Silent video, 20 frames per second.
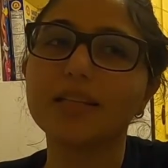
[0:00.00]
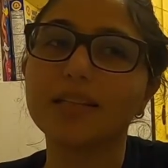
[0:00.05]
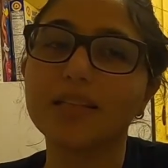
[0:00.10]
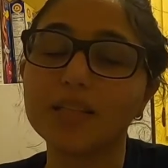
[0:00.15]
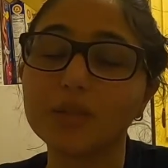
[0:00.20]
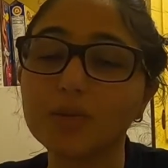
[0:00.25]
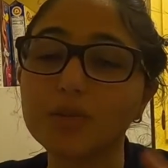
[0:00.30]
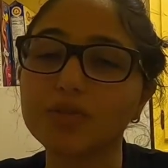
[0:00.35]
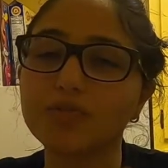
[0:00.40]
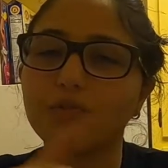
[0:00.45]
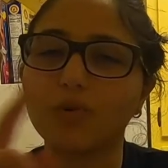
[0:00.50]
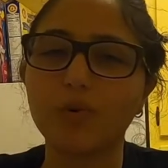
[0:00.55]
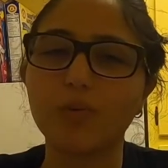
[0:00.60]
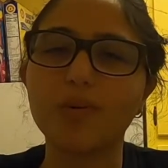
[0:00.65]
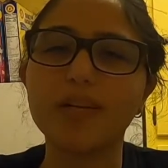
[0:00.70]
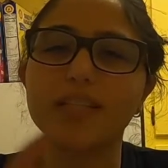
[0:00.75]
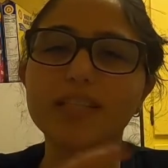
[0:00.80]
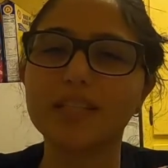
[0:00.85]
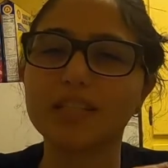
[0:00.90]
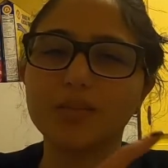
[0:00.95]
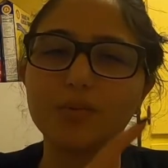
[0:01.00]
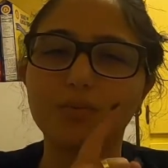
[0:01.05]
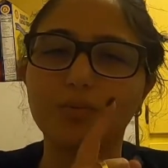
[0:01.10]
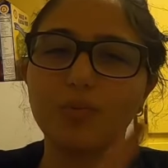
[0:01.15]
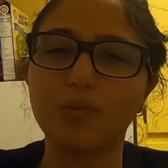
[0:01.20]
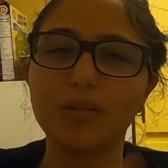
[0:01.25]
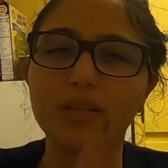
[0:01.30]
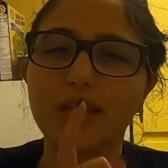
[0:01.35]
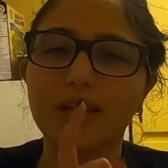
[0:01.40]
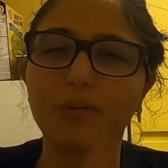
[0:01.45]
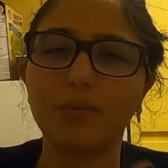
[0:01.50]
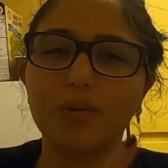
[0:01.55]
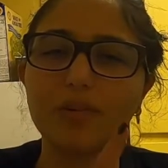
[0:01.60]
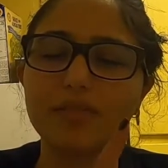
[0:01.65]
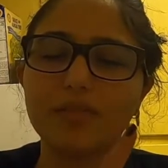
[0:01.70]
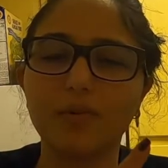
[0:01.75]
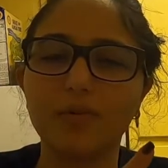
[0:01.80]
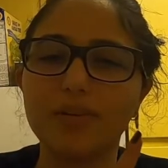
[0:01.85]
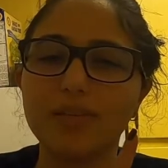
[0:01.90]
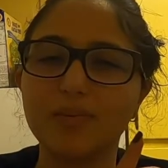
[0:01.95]
This was 4 weeks because like one
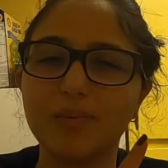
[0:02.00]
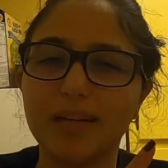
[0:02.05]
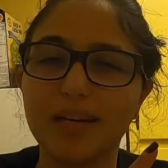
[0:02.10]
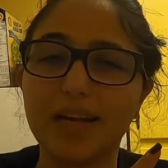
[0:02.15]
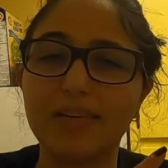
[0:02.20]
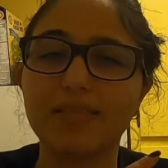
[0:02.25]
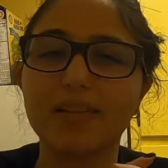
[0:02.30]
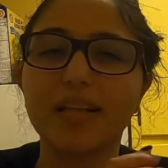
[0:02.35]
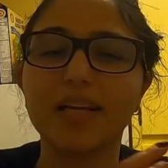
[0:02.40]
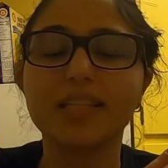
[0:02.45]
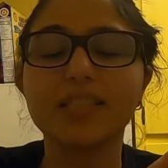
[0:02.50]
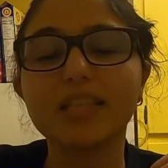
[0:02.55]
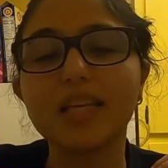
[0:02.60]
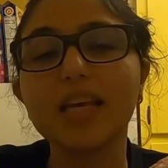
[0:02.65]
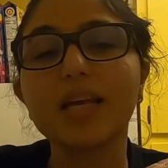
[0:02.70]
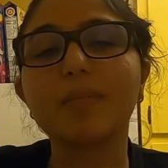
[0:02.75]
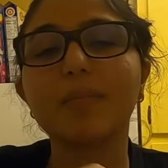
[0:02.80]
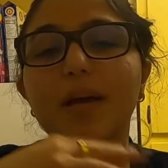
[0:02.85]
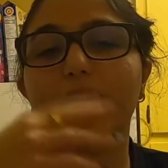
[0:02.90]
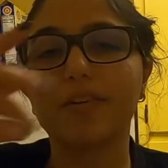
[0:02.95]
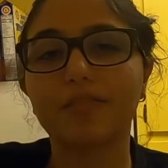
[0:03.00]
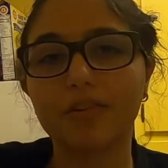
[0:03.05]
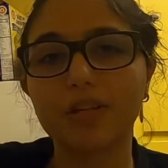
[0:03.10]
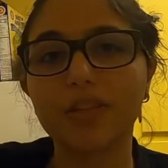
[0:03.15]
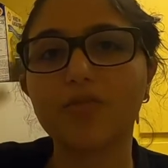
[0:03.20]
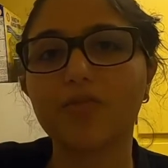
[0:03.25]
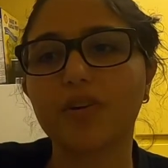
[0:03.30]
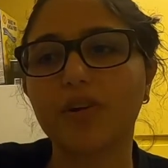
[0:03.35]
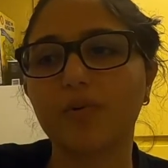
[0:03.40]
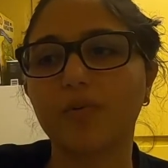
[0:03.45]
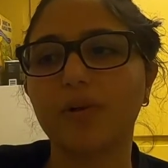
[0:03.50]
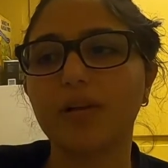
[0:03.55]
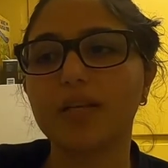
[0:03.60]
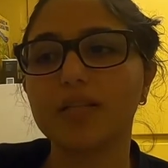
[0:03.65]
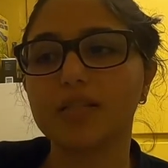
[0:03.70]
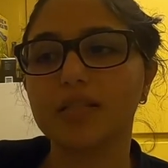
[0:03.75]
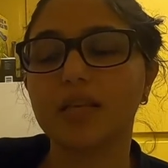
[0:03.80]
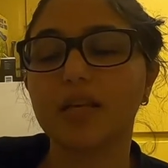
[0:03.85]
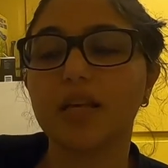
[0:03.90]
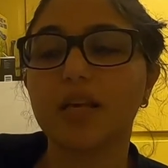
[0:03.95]
of the weeks we didn't have class, but every 3
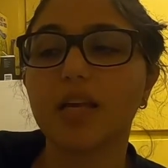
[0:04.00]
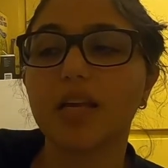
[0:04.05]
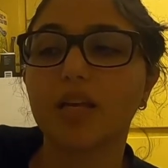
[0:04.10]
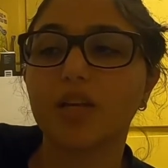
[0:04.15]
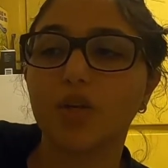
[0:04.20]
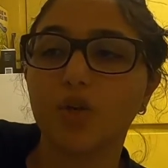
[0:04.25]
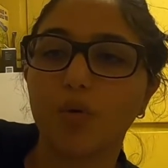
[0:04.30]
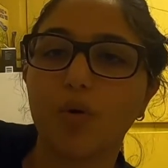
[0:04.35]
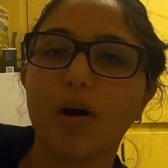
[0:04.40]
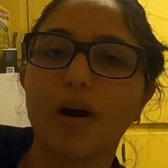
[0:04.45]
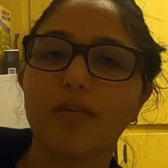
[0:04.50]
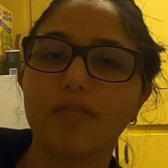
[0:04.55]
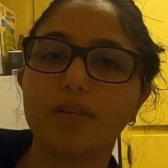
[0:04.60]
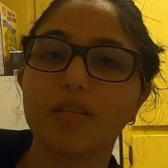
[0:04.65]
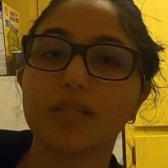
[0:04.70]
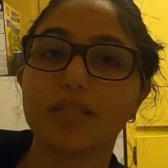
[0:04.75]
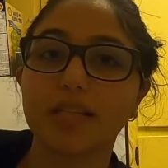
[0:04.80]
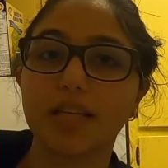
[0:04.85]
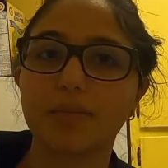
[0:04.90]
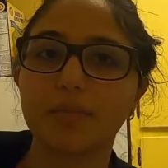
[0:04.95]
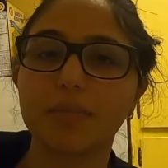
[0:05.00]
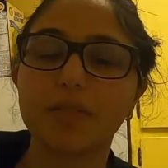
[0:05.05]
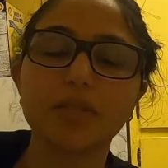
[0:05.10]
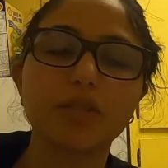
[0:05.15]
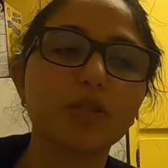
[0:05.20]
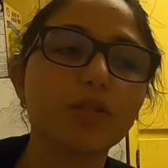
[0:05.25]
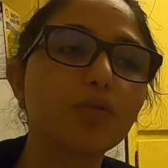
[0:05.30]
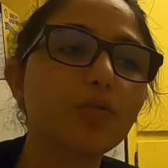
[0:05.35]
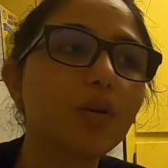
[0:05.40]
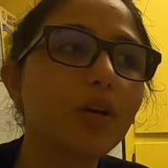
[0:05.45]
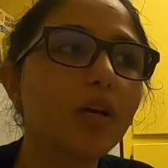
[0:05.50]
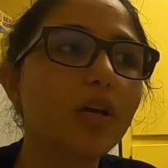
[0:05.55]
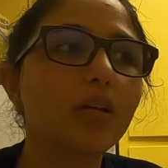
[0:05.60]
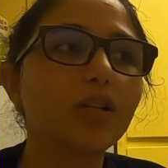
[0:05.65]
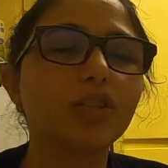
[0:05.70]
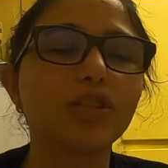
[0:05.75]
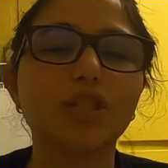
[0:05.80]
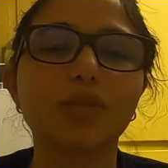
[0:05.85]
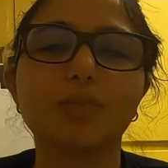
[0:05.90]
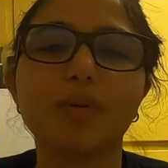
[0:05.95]
weeks you have an assignment due,
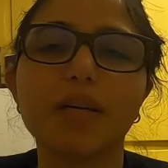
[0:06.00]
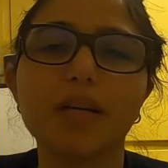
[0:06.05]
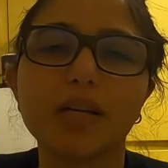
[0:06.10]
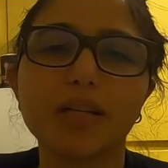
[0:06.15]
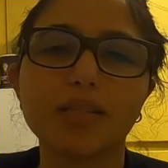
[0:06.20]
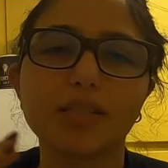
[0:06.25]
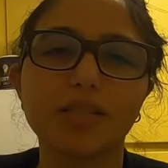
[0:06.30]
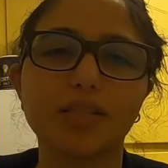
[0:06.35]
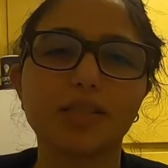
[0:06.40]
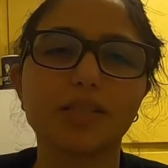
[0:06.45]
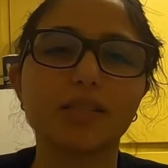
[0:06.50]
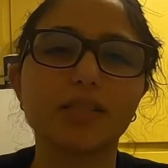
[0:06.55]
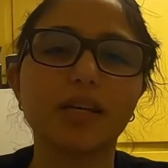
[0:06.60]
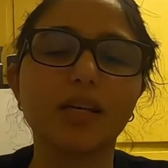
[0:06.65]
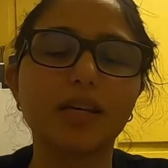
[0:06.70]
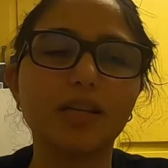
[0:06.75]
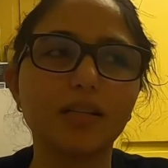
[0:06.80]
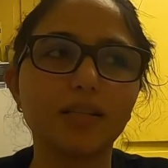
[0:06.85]
just because there's